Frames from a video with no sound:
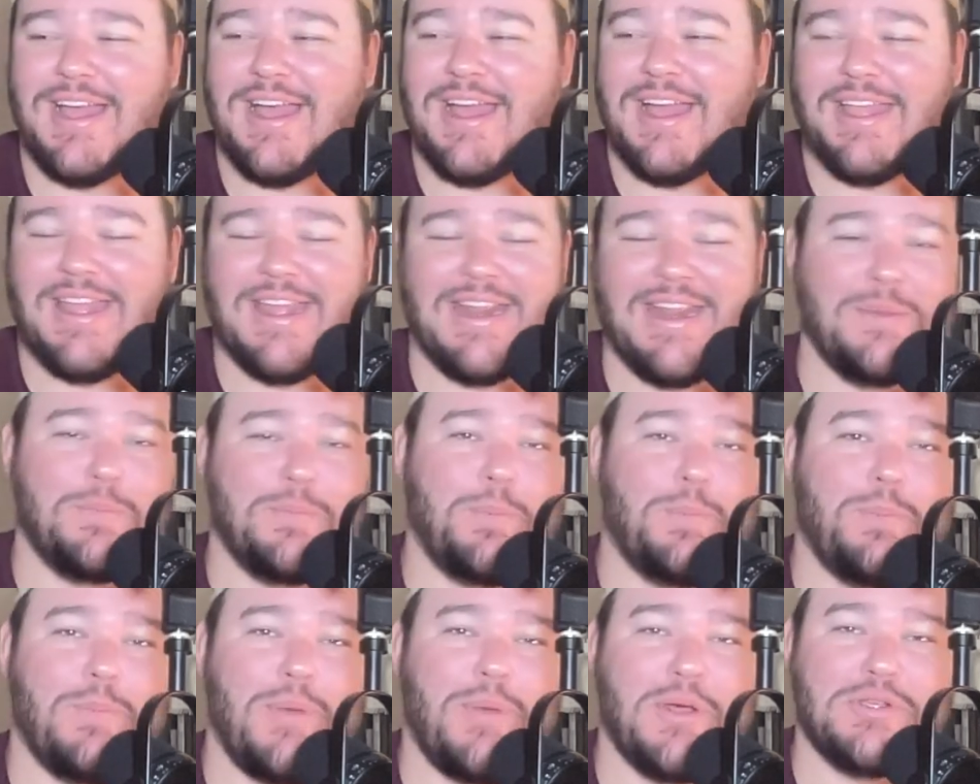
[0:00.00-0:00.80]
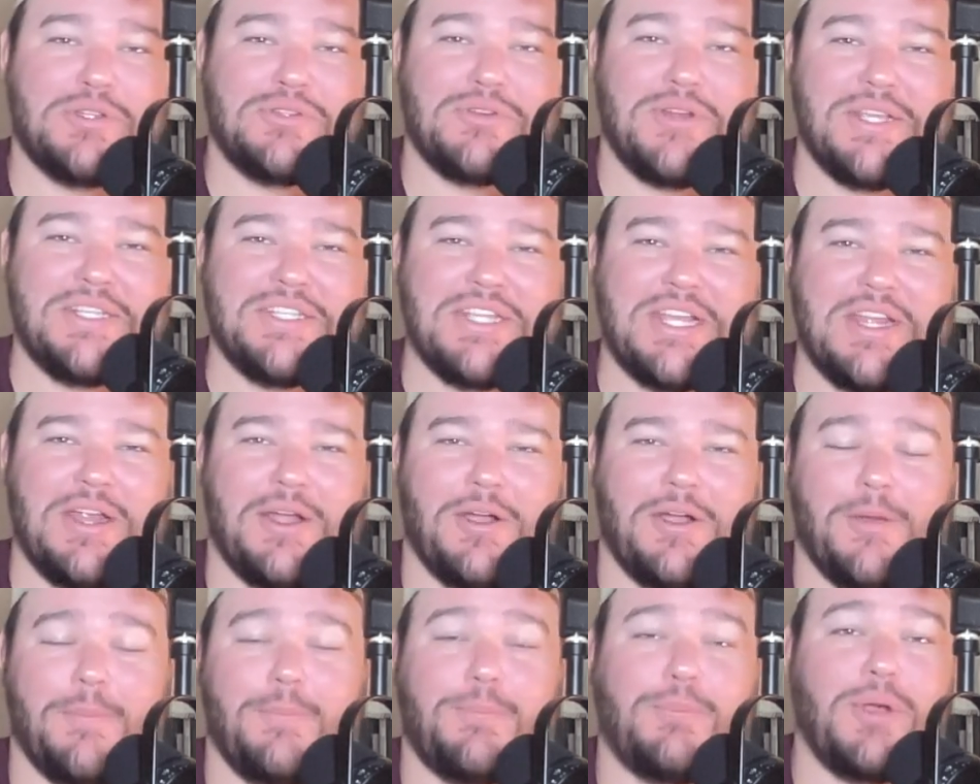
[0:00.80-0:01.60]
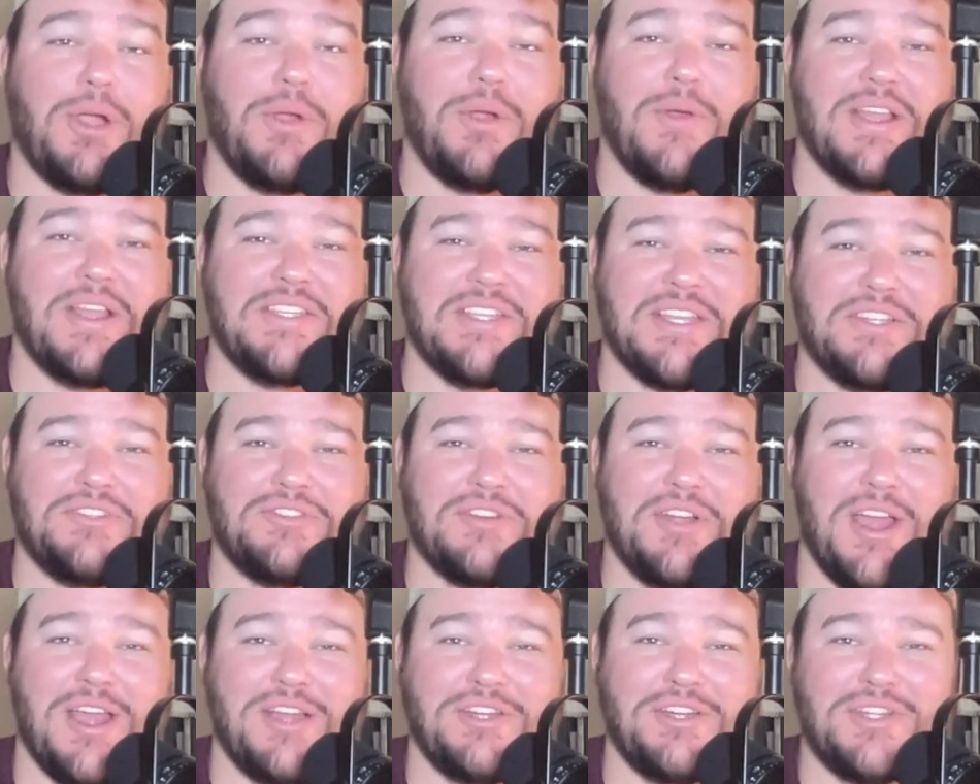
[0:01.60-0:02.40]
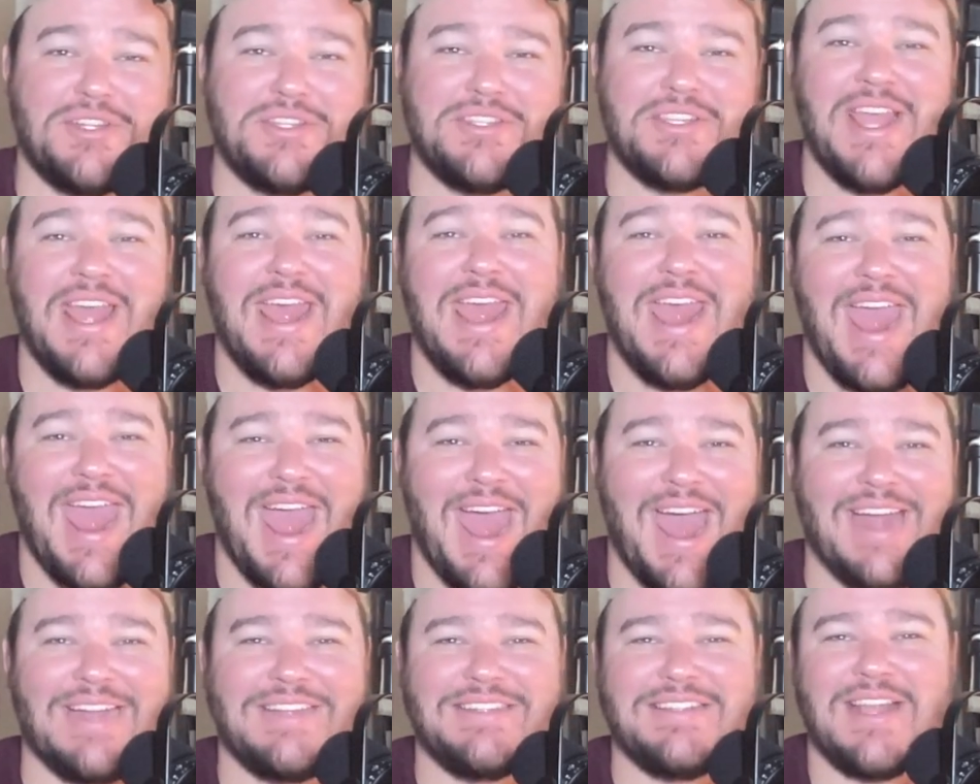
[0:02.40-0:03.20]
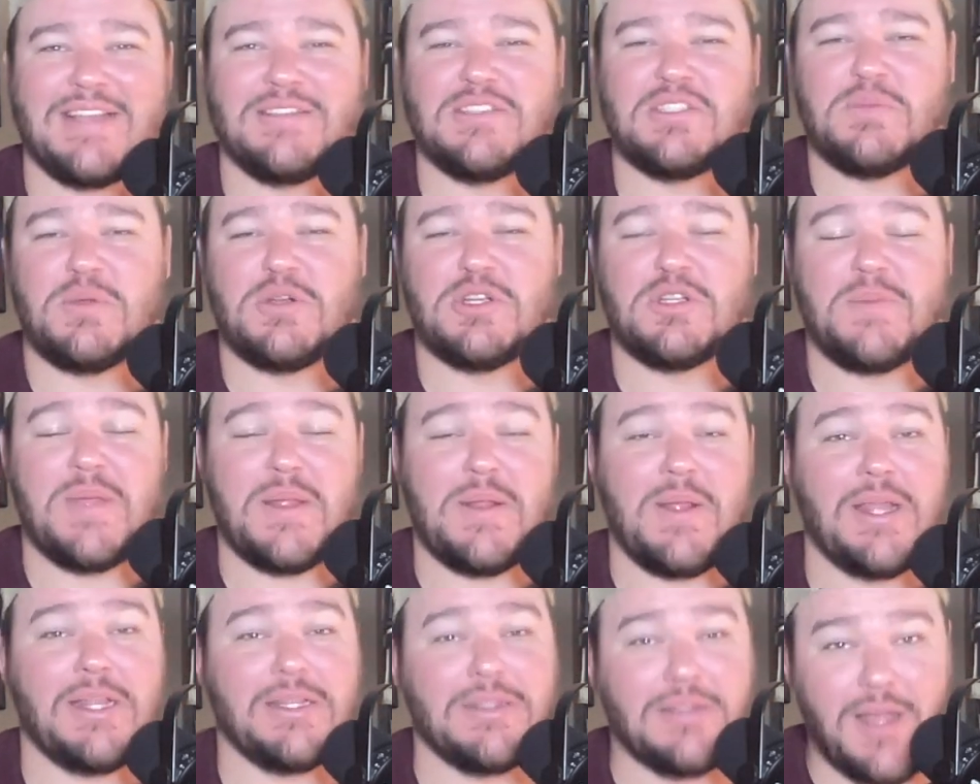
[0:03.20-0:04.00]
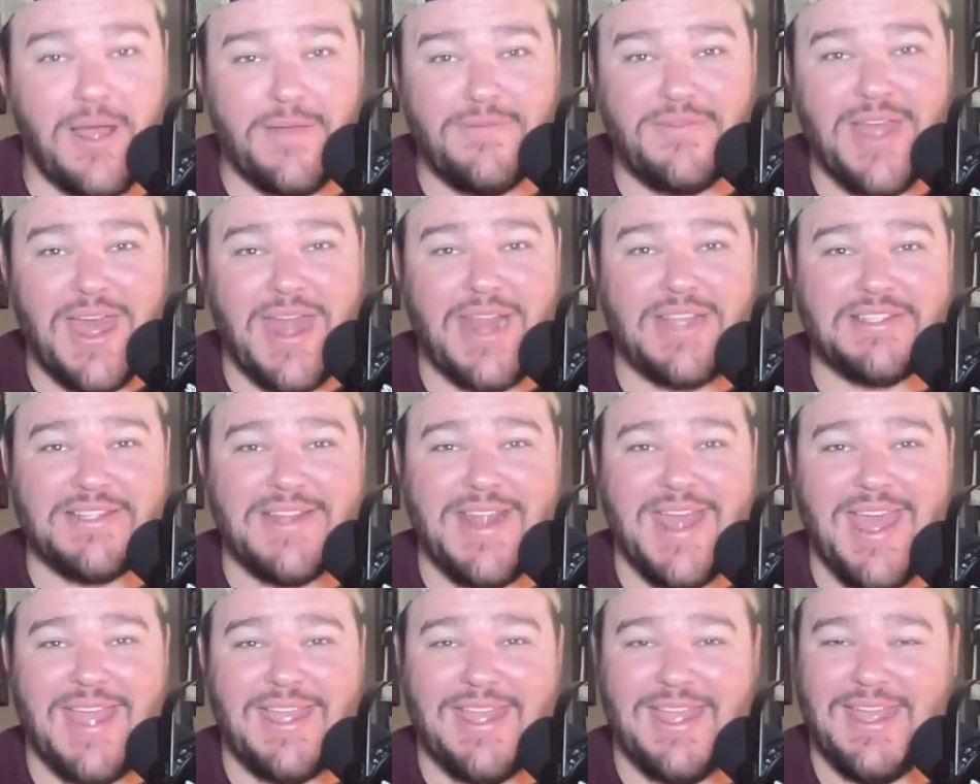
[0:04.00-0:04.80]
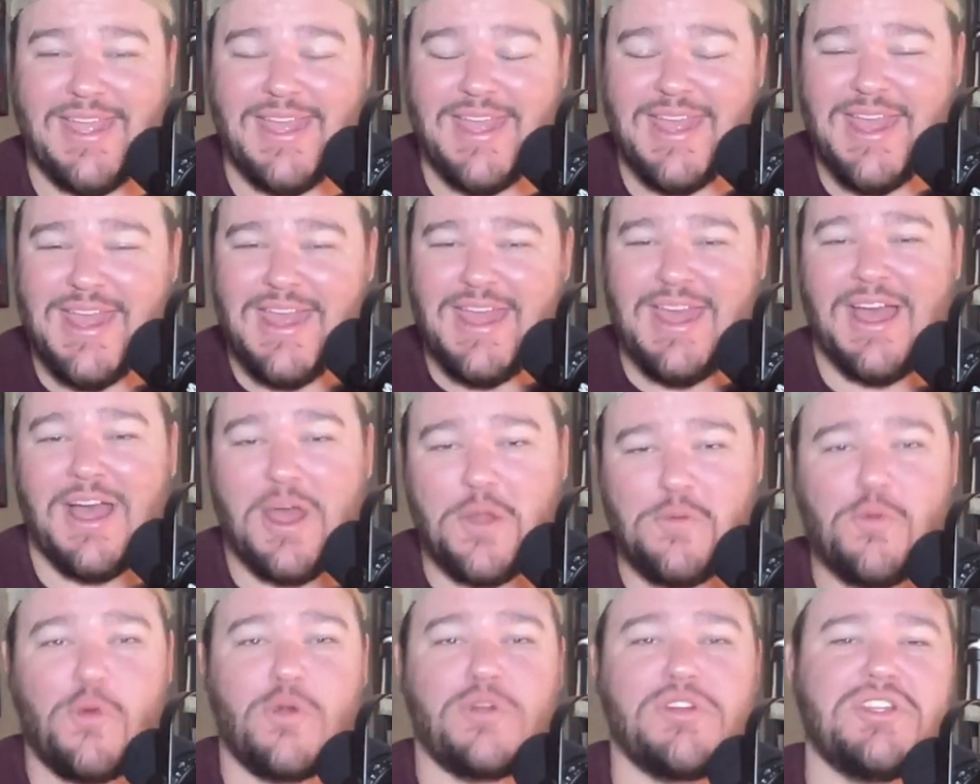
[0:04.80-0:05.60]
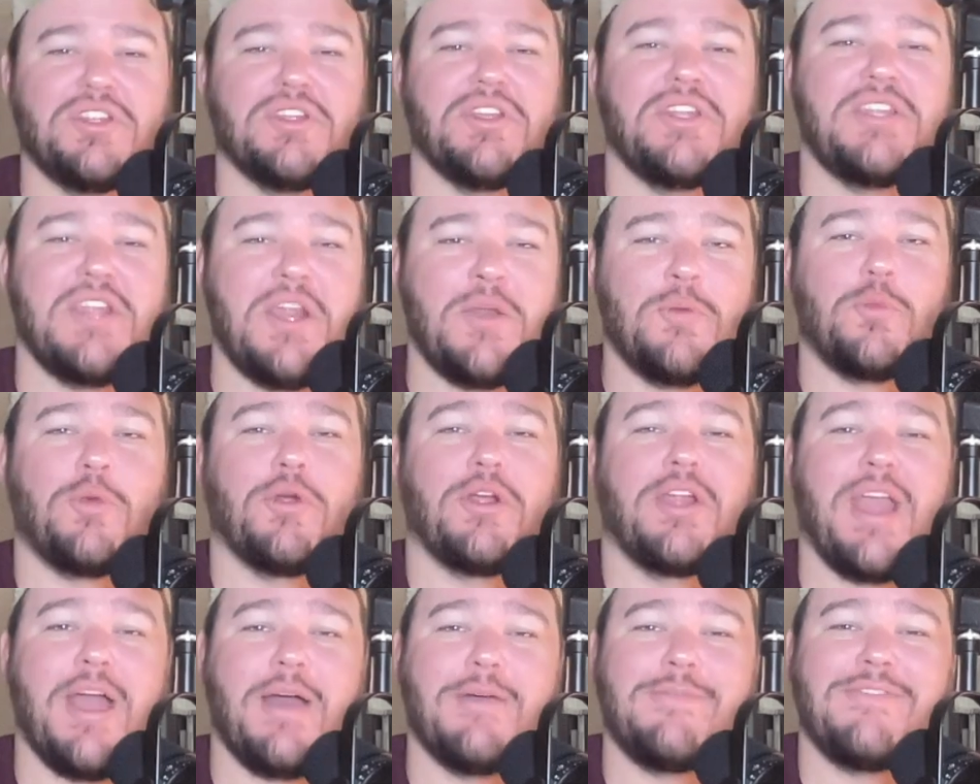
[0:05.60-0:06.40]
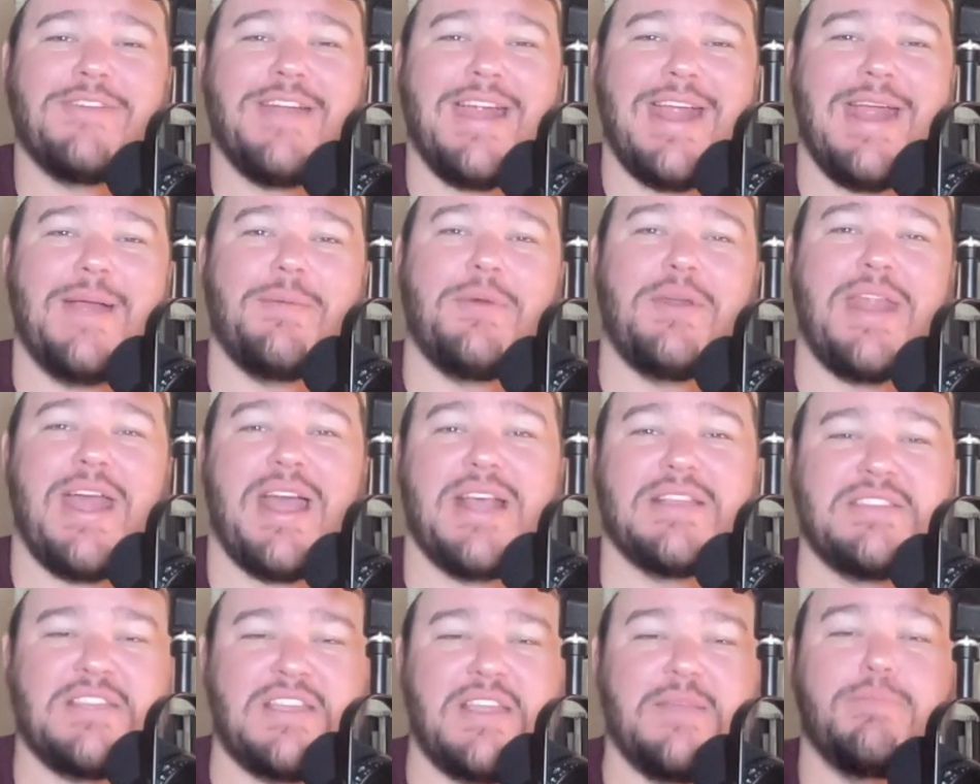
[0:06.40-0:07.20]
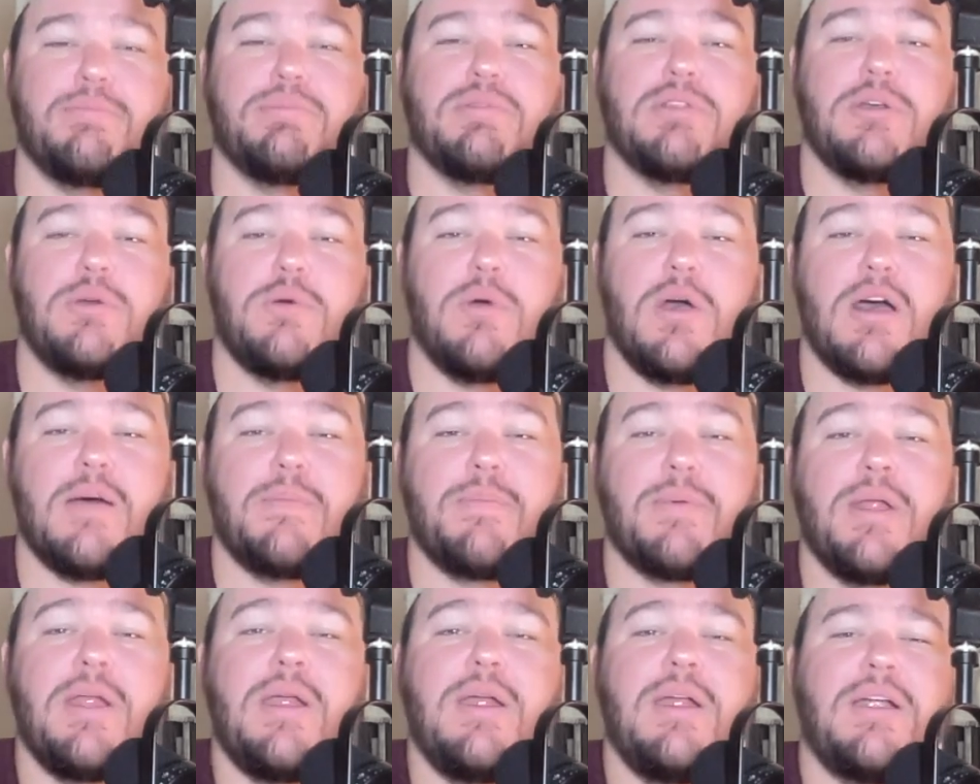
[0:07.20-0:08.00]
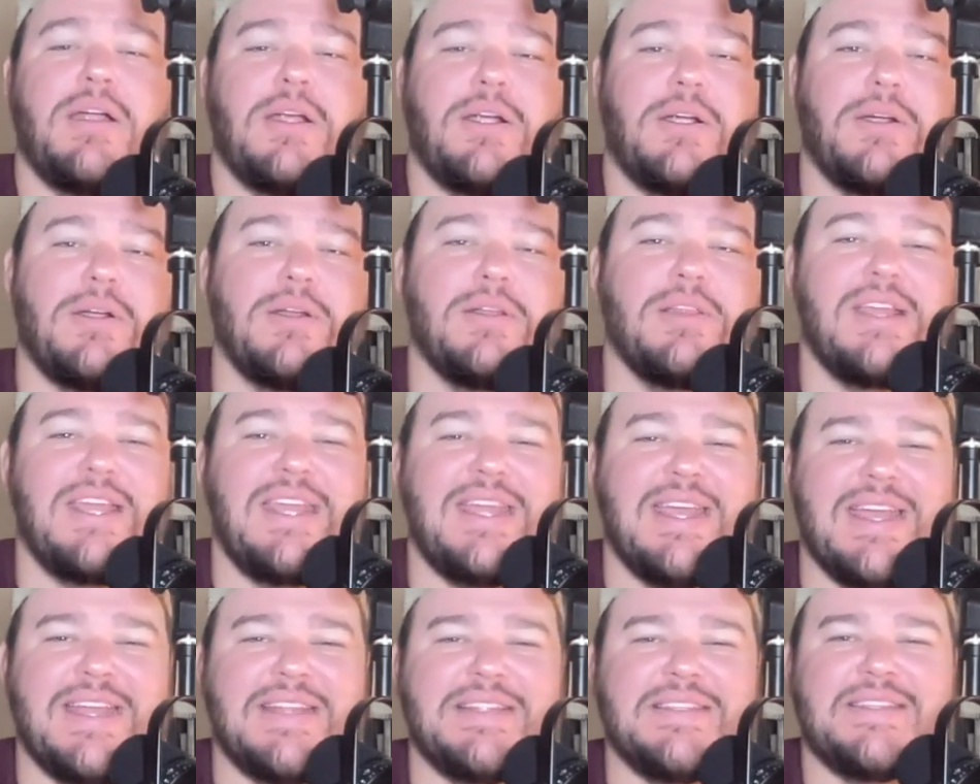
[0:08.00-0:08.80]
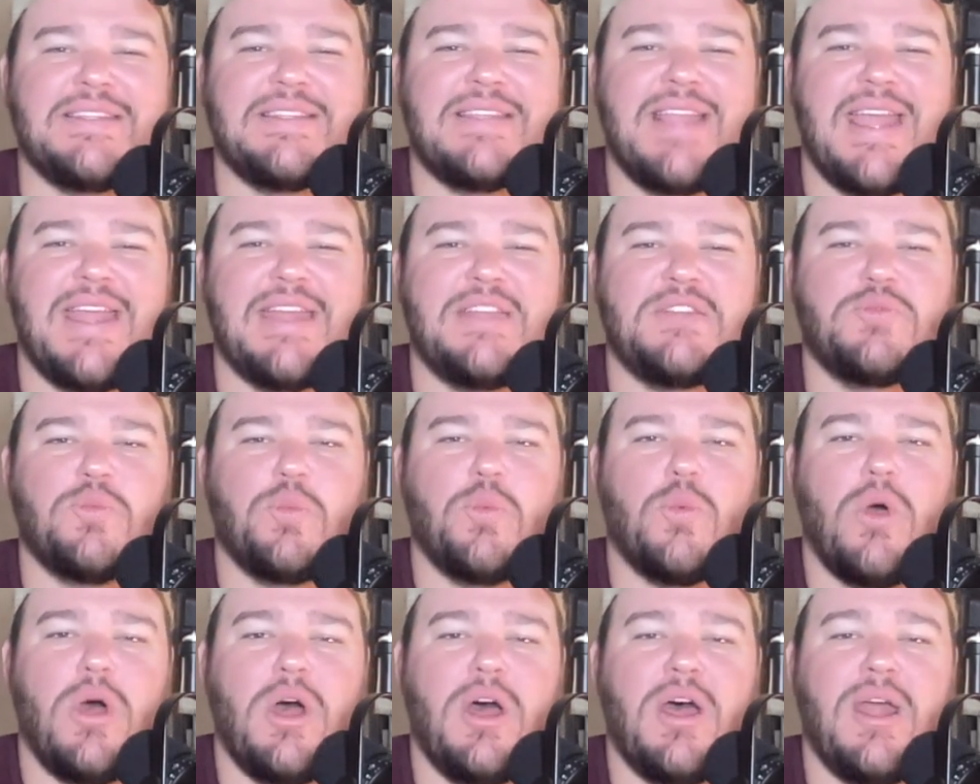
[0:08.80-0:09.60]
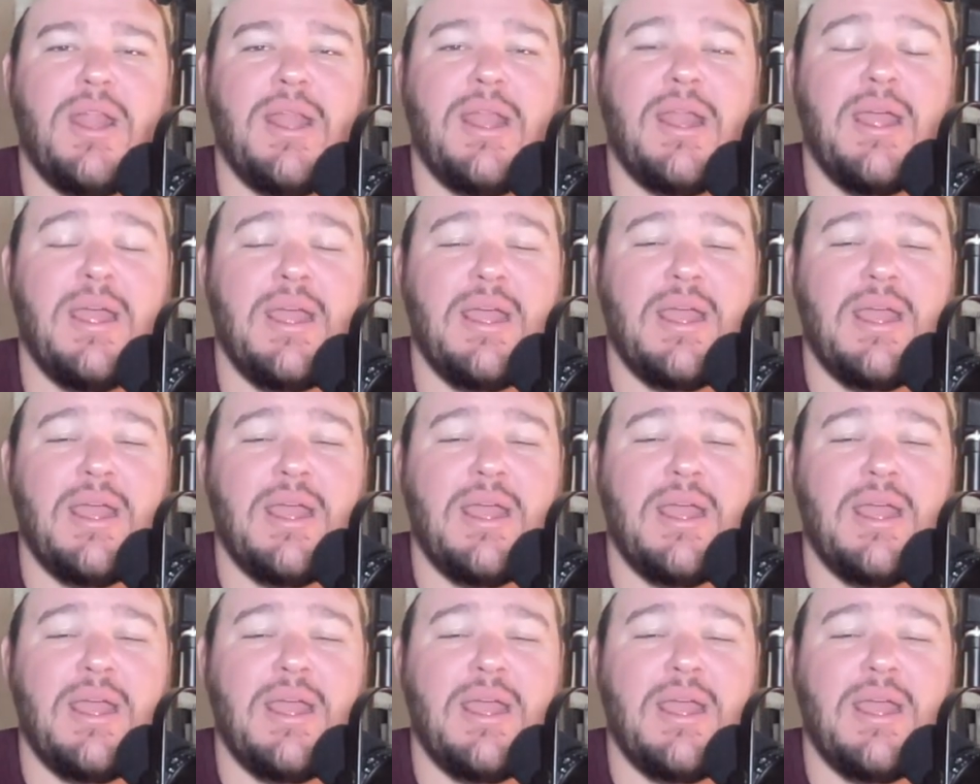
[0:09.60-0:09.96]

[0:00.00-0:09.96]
in post-race or pre-race introductions at Texas Motor Speedway. Love that as an Aggie. Unfortunately, didn't work out for Hamlin as he blew up early in stage one.